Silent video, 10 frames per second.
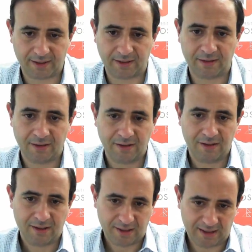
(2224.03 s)
think
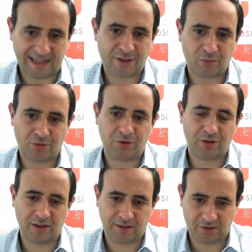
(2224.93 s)
that's what you're
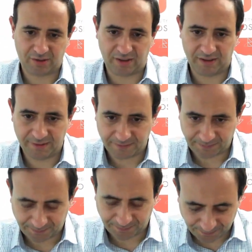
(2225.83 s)
going to see
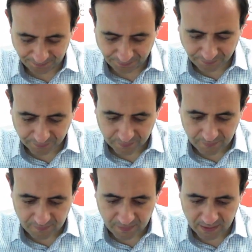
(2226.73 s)

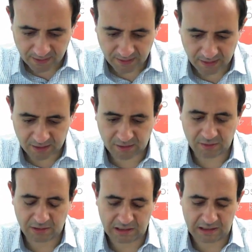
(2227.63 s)

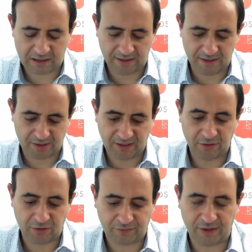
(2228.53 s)
on this
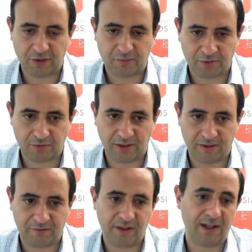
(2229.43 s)
interface between
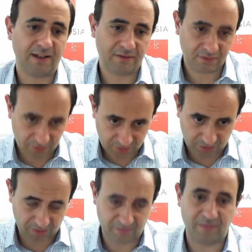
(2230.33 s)
the fiat
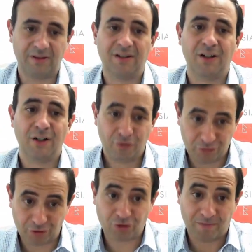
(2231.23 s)
system, the
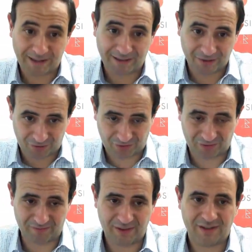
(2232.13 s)
traditional banking
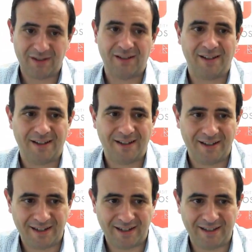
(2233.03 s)
system,
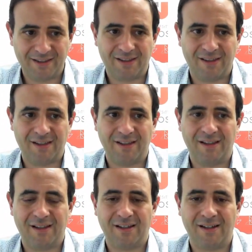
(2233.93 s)
and
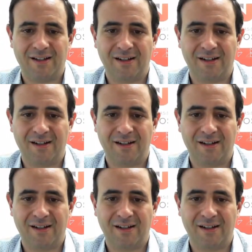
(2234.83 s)
the